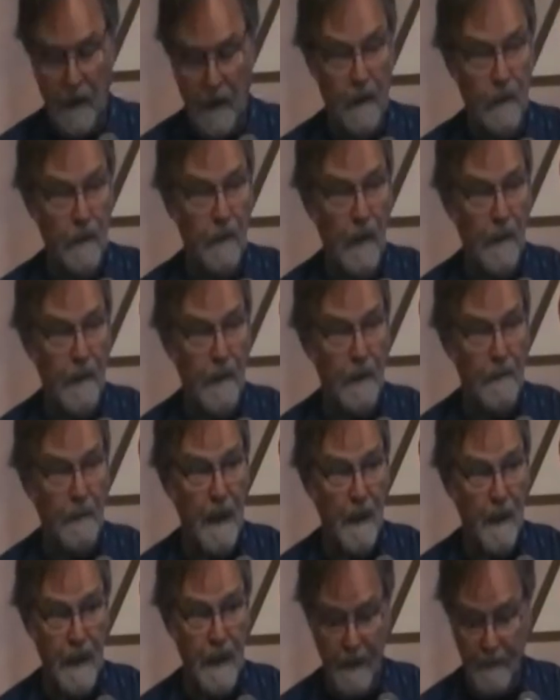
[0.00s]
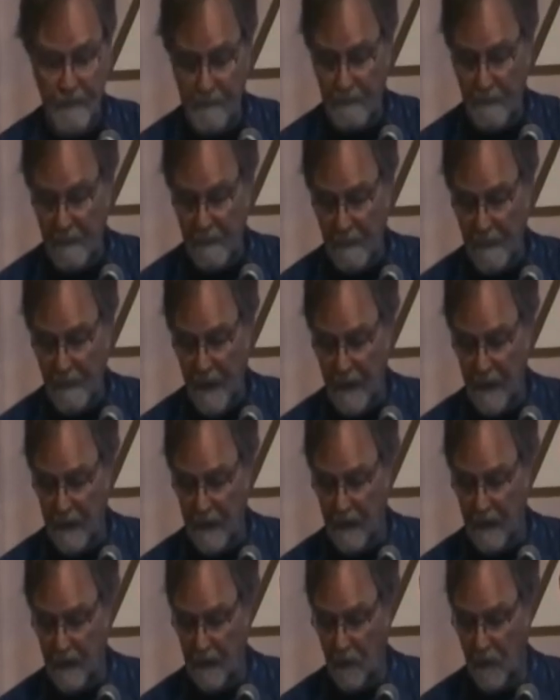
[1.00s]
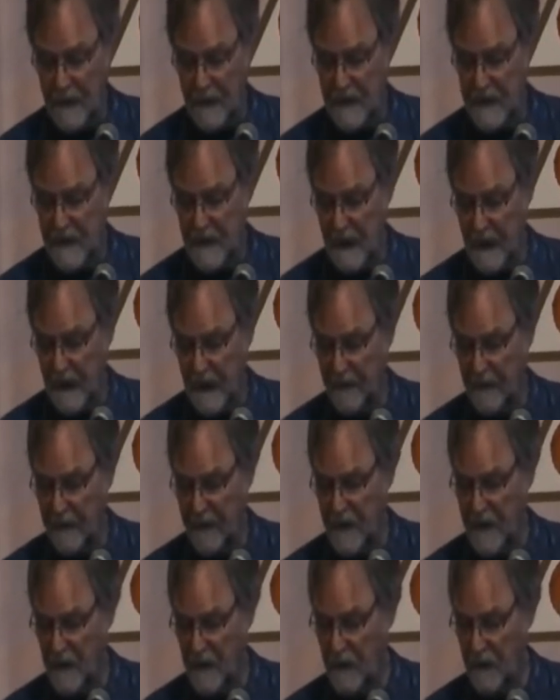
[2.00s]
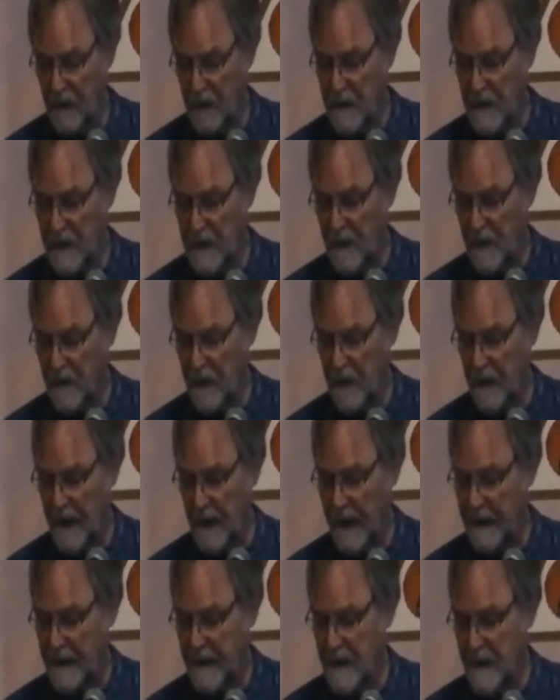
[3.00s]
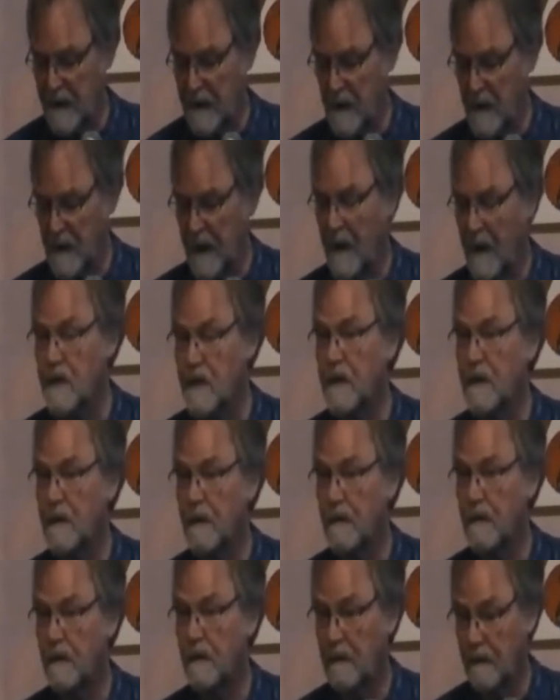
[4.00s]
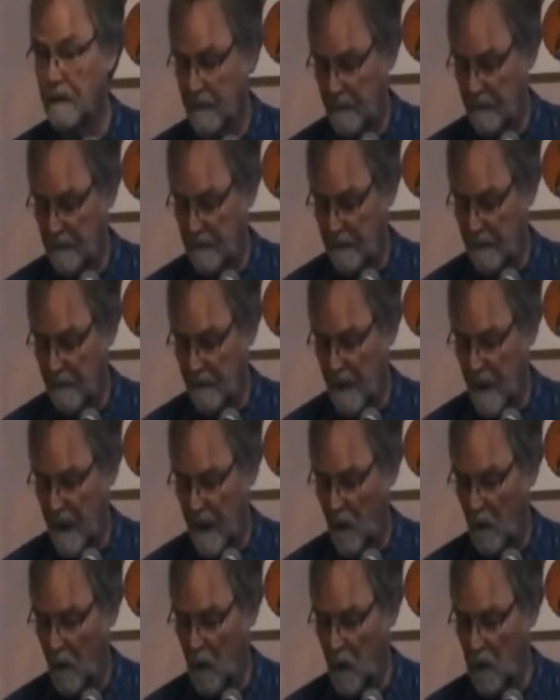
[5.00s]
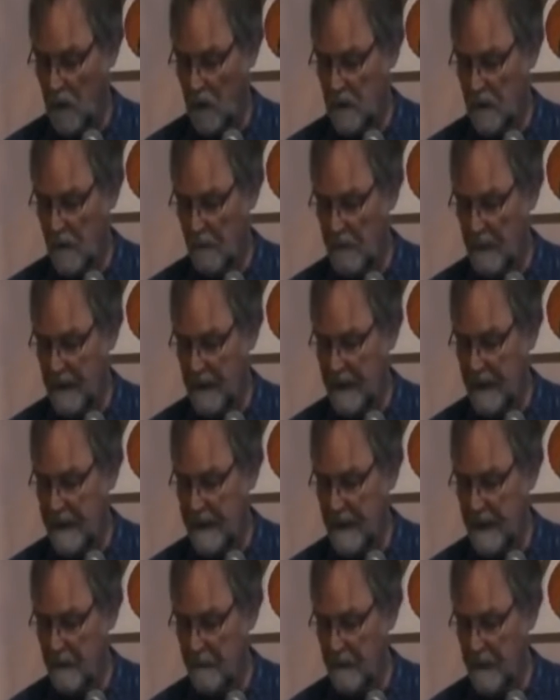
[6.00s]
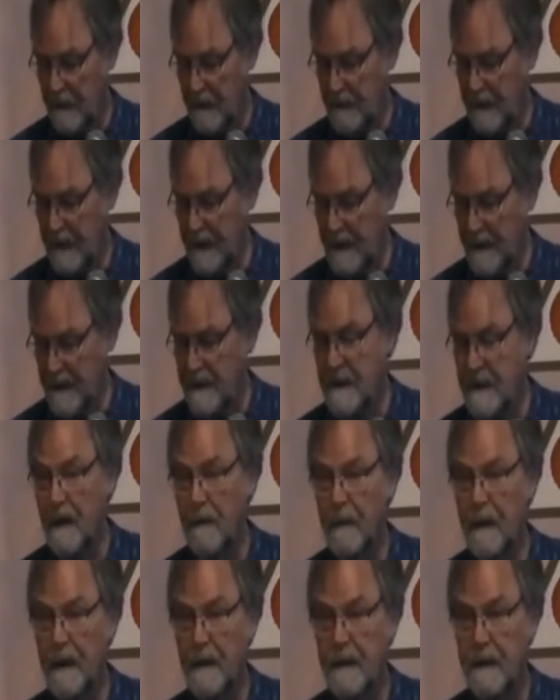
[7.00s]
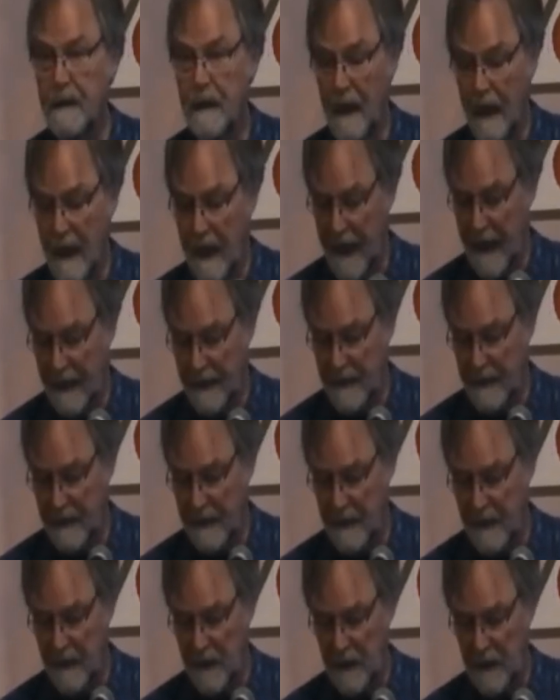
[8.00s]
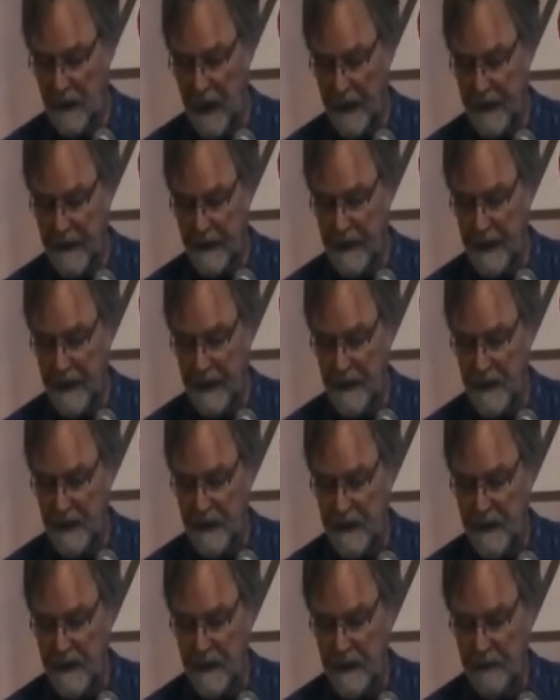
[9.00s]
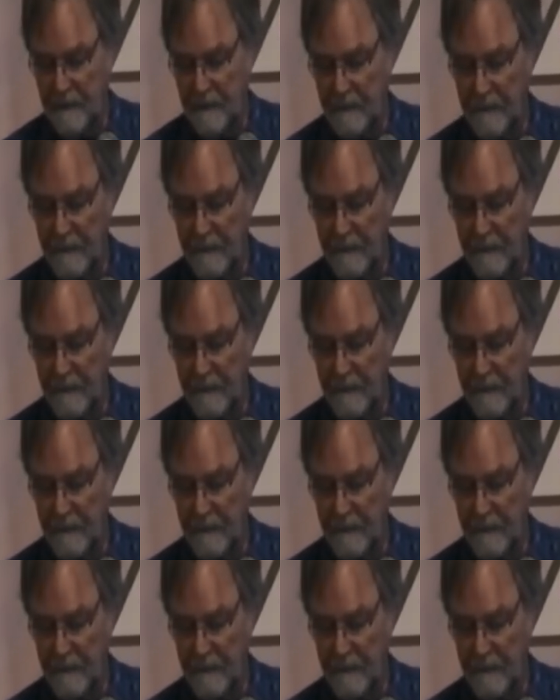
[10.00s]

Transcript: Reverend Perry was an official observer at the 2000 World Millennium Peace Summit at the United Nations.